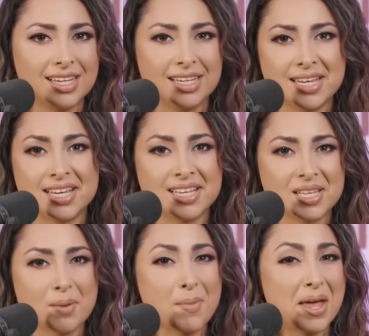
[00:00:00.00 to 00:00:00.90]
He
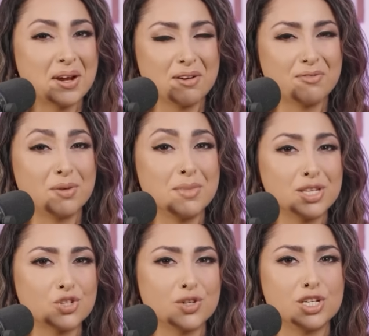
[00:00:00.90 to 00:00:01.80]
is a man of the
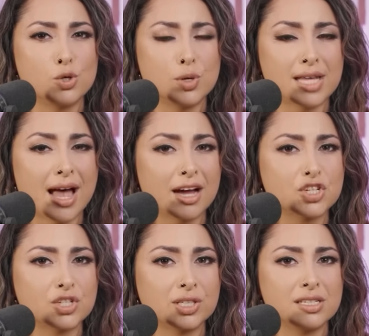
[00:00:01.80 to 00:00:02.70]
mysteries who has
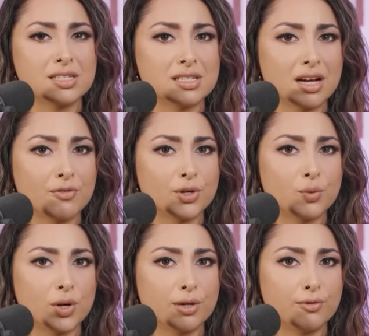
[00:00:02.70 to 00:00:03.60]
actually
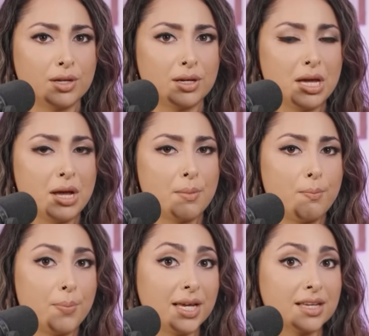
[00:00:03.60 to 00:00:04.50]
discovered one of the
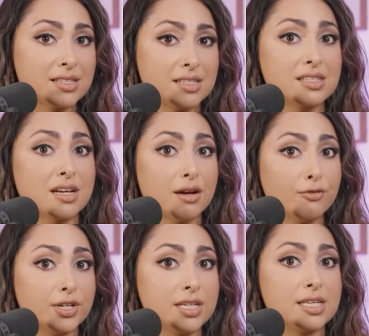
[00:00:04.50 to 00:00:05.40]
biggest
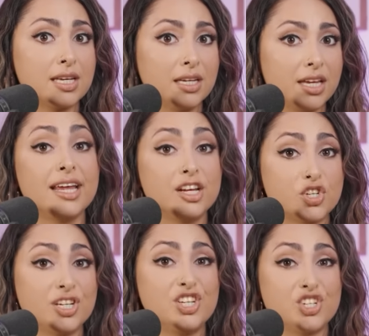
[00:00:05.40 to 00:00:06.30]
discoveries in
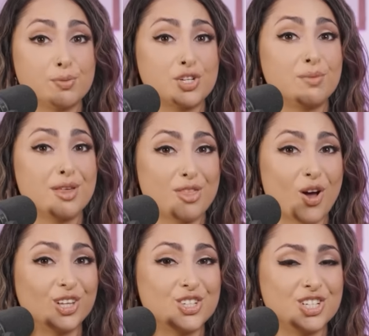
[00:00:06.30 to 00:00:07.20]
ancient Egyptian
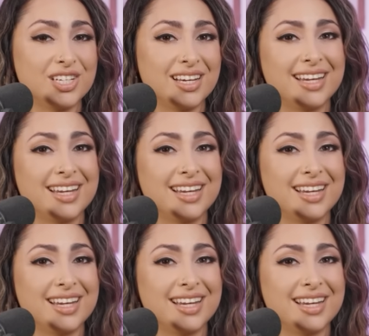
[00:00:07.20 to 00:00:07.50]
mythology.